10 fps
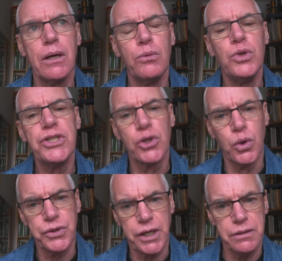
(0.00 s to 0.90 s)

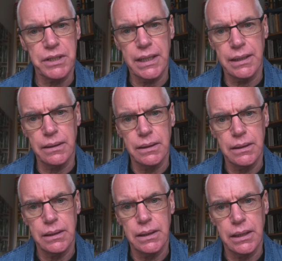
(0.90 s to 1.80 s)
Resort Hotel
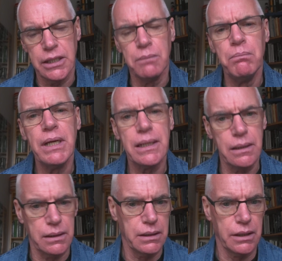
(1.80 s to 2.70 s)
in the
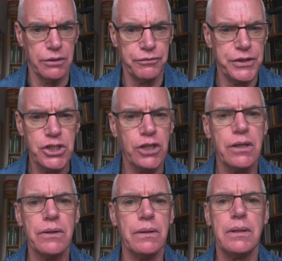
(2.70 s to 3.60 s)
middle of the
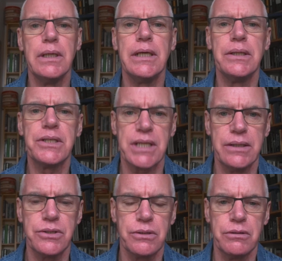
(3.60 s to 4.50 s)
jungle in the
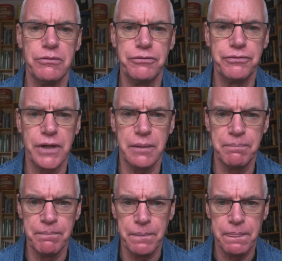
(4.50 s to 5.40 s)
centre of,
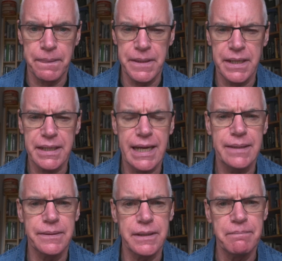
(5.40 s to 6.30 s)
near
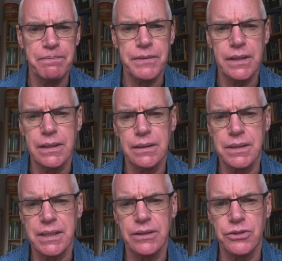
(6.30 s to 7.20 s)
Kandy, in
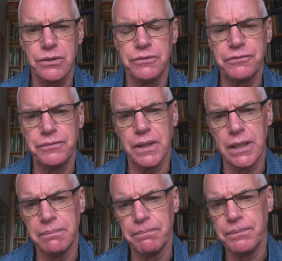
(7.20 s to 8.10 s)
the centre of
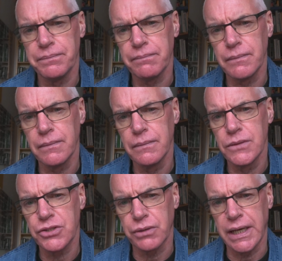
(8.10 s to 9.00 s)

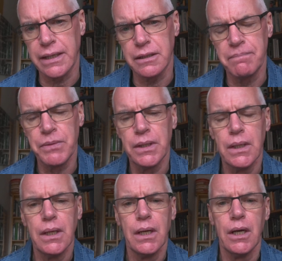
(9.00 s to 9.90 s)
Sri Lanka.
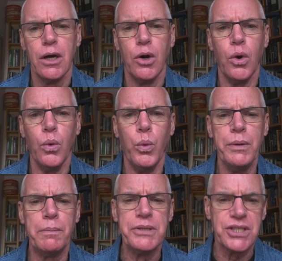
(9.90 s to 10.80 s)

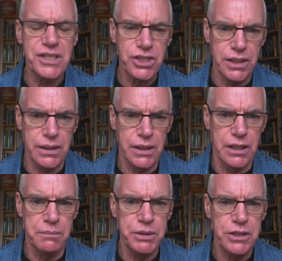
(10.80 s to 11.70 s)
We were positioning
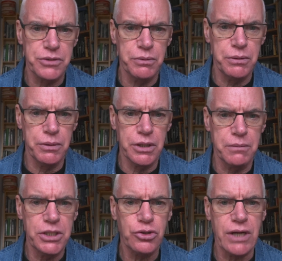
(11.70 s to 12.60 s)
there because we were going
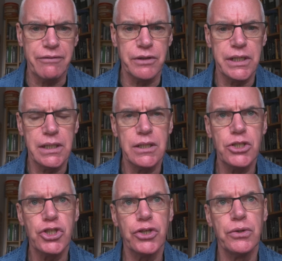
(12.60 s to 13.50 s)
to be travelling
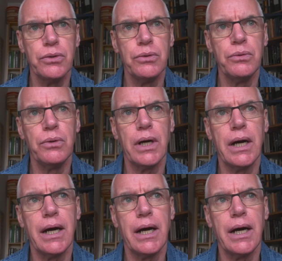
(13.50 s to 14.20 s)
to